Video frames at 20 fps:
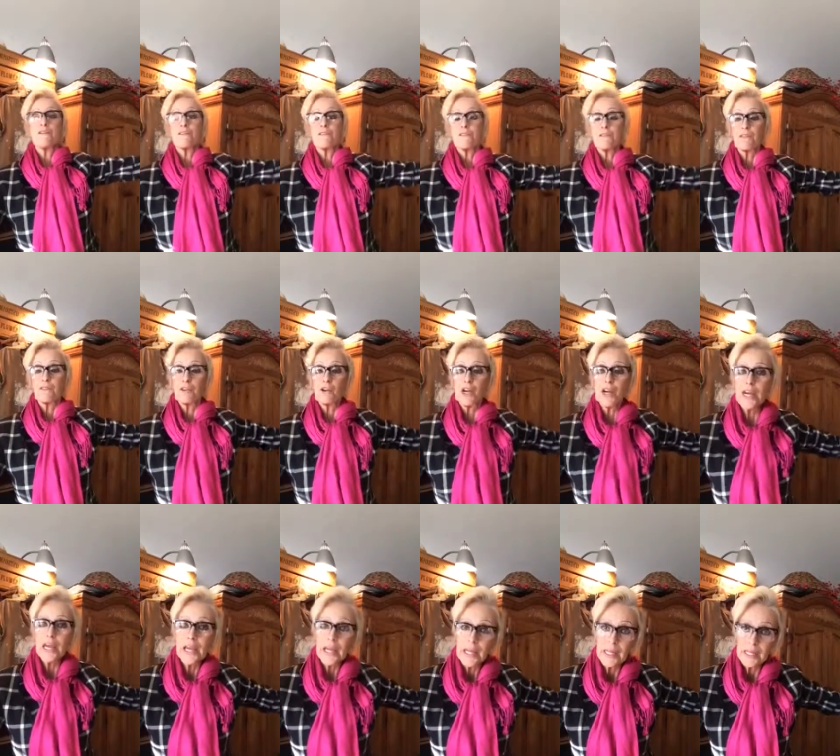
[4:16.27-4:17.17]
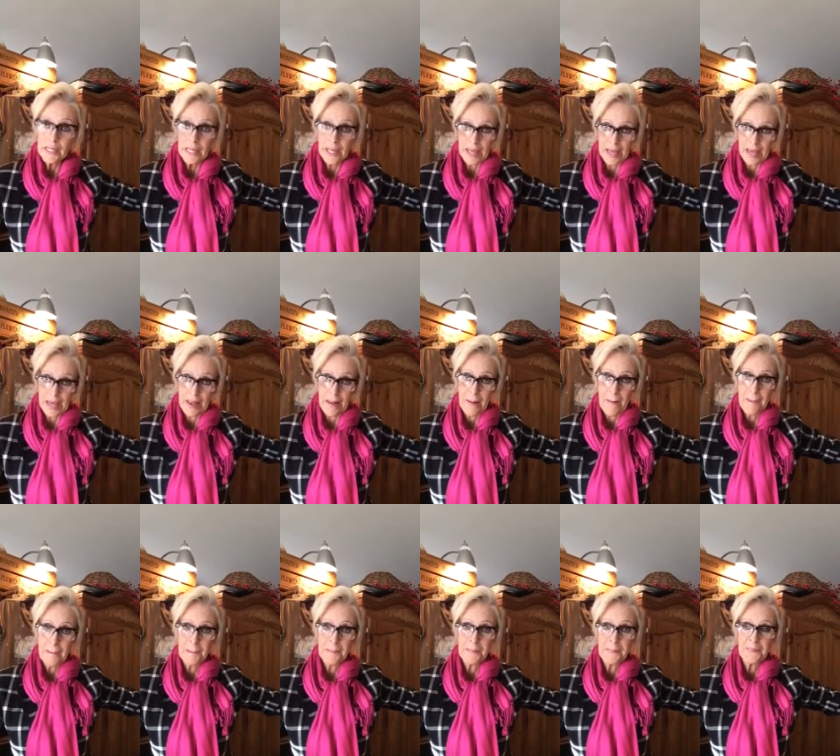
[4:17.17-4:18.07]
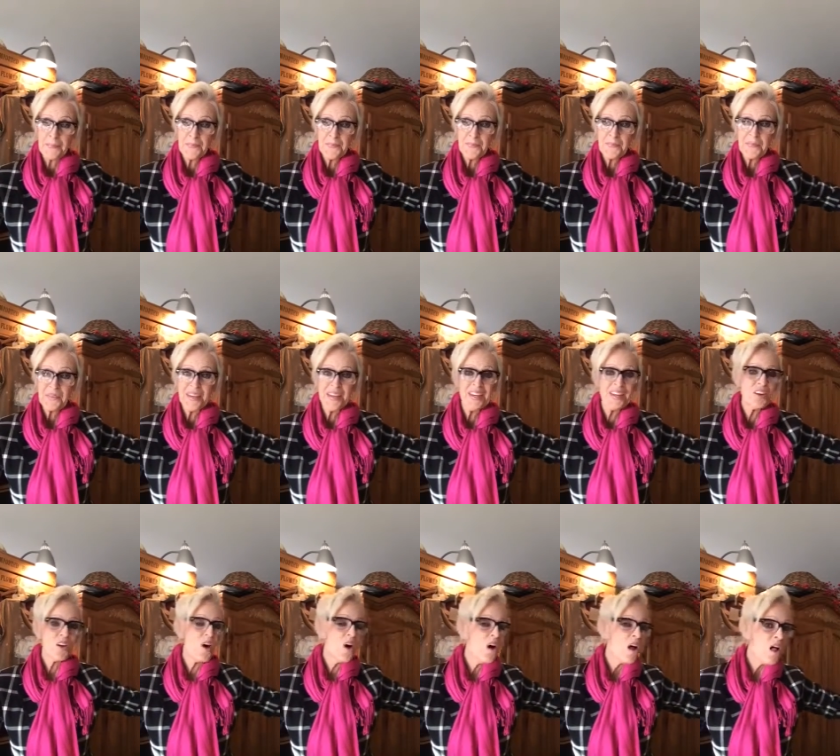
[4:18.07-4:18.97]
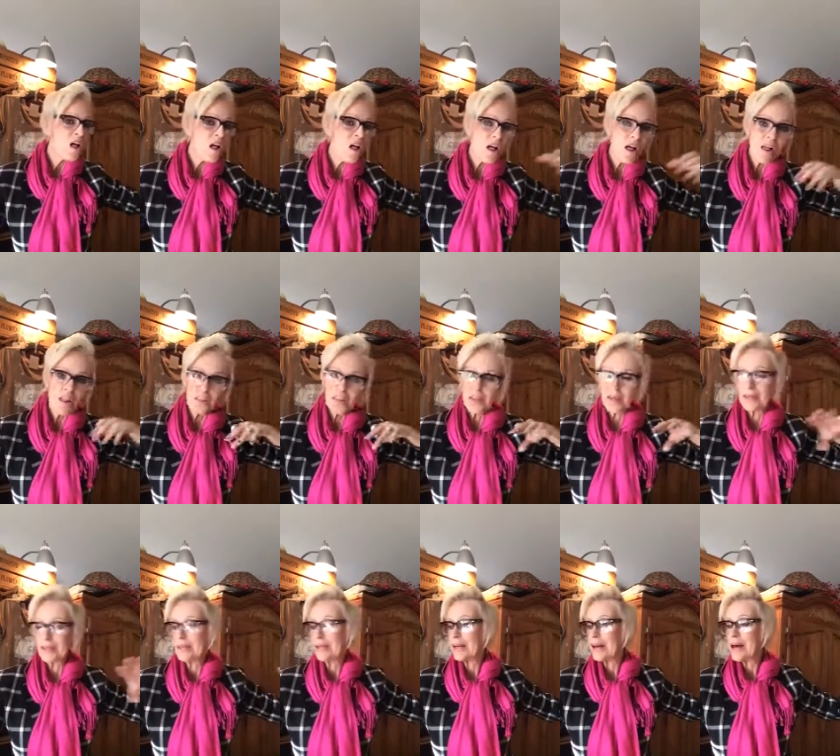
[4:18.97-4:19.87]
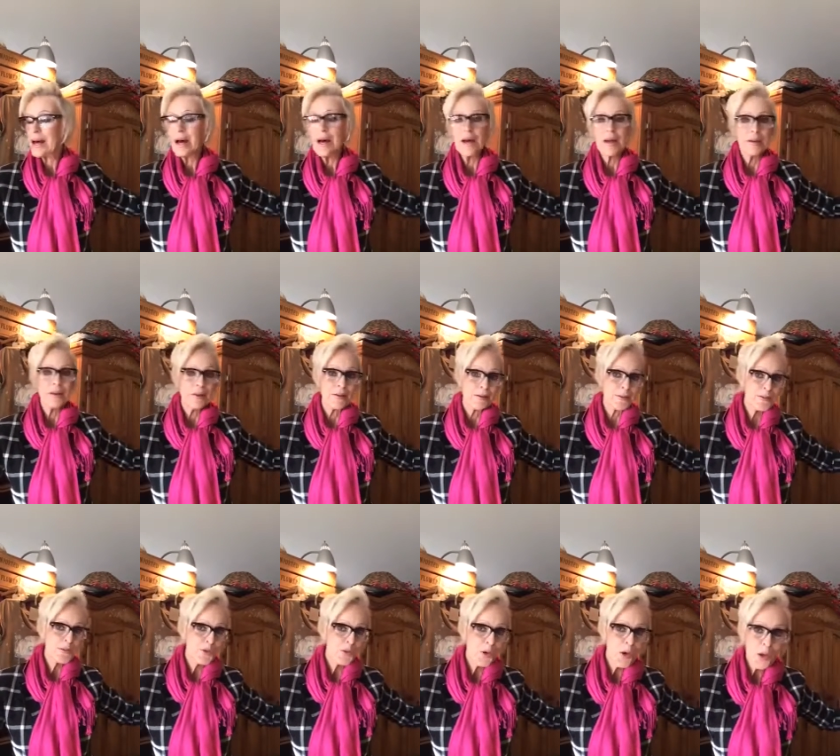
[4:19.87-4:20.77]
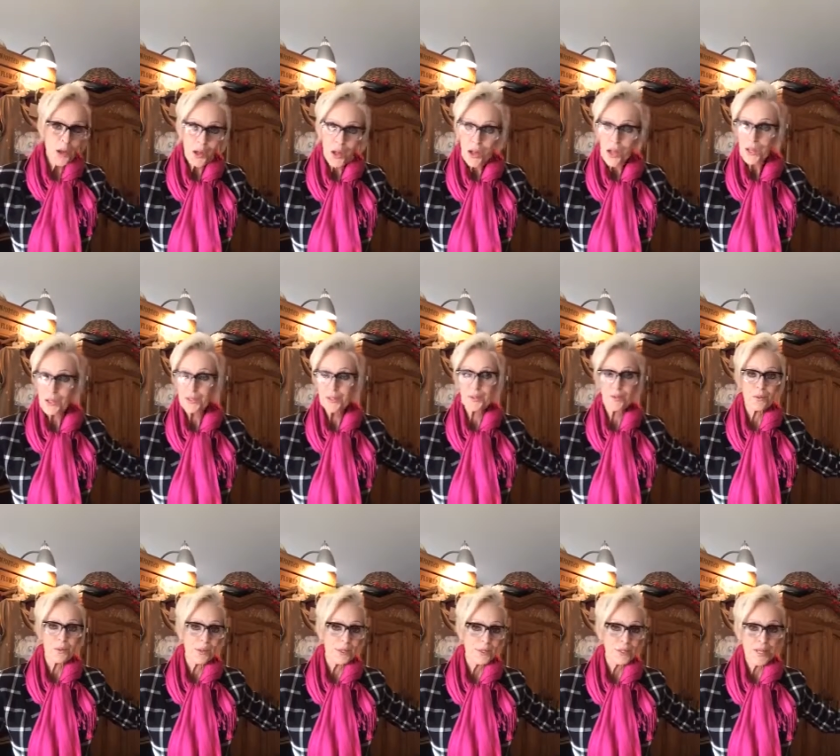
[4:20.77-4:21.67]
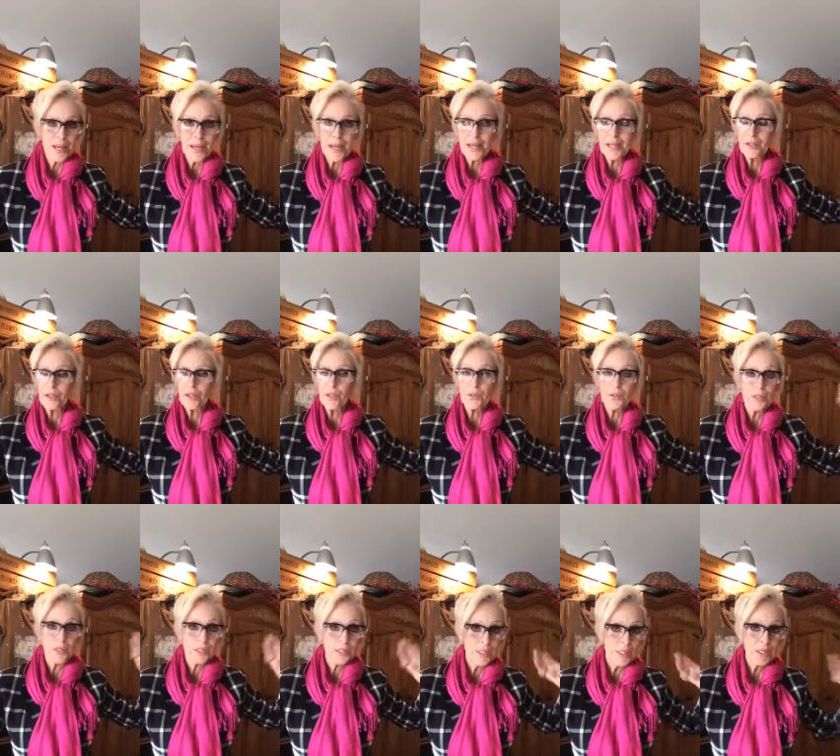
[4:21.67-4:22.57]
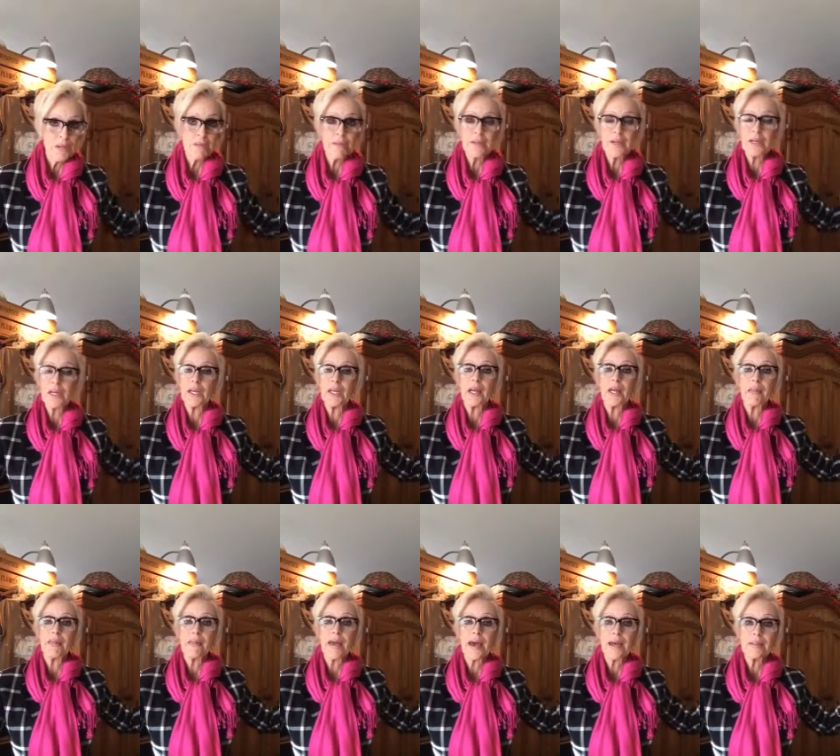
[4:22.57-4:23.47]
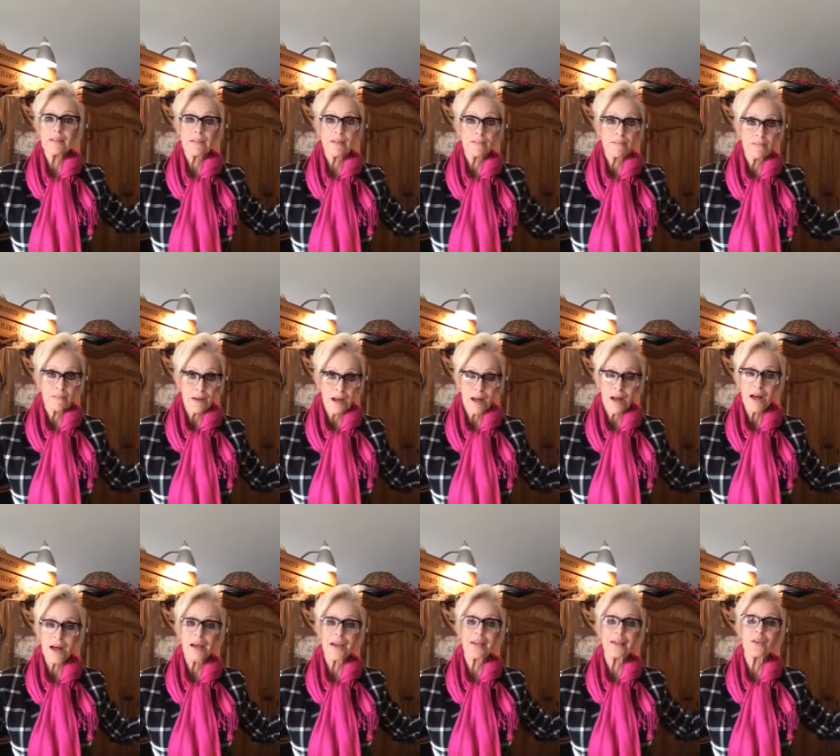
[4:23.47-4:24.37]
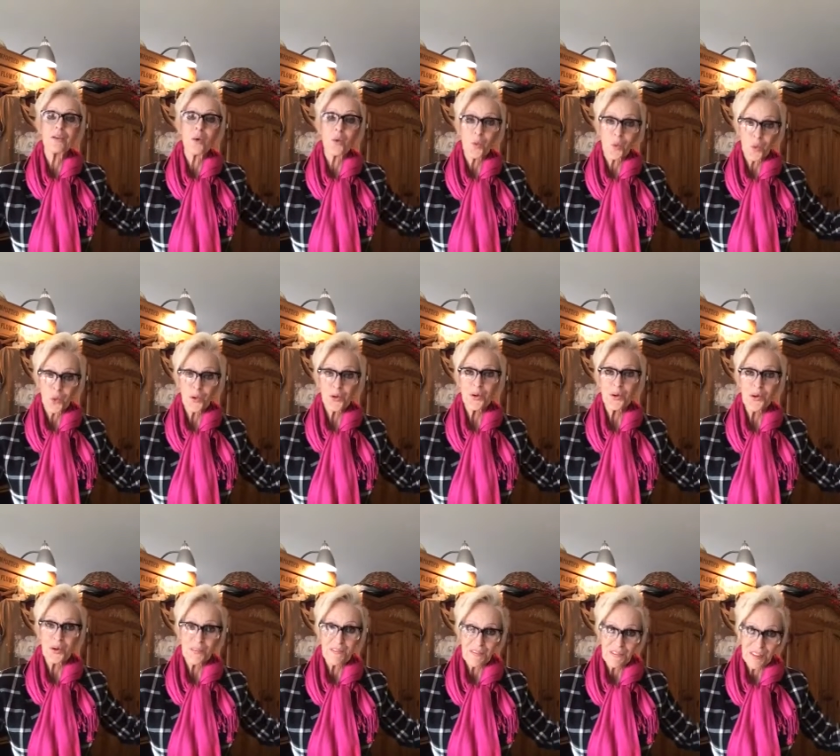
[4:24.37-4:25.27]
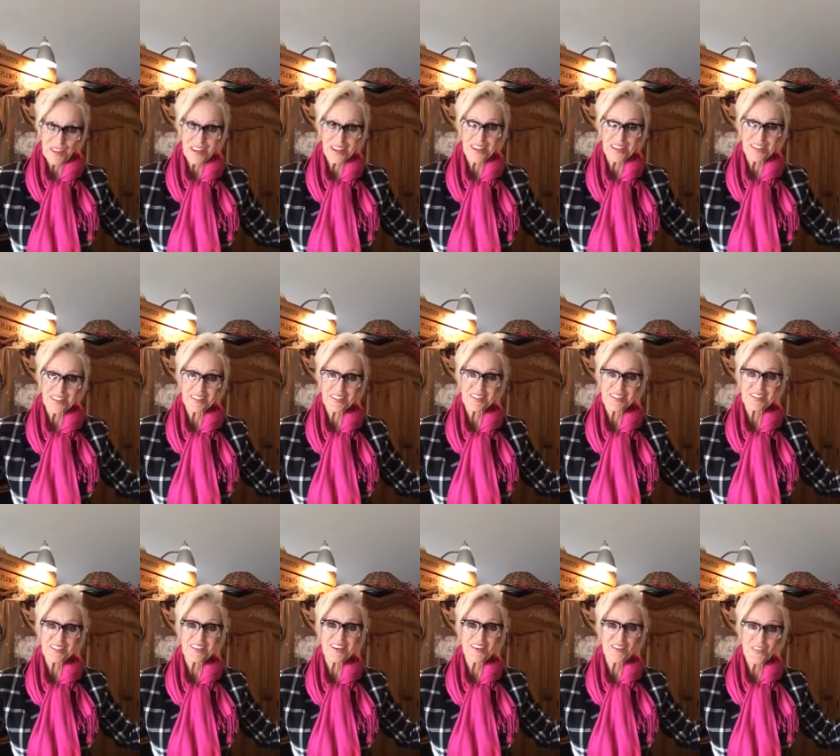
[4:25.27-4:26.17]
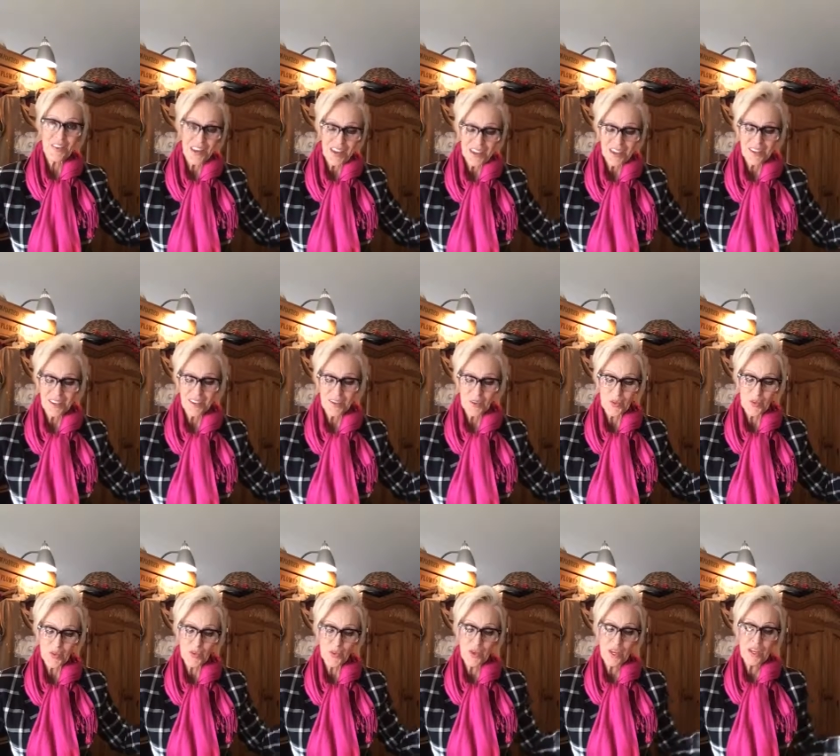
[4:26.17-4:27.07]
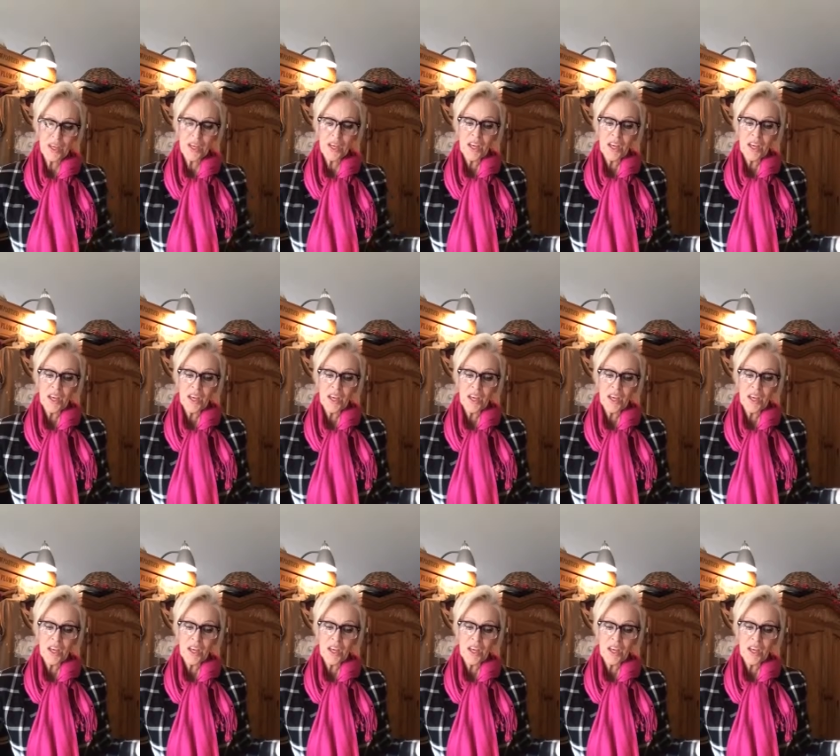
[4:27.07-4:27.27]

freely in all that God has called and ordained you to live in, in that divine order of things of His.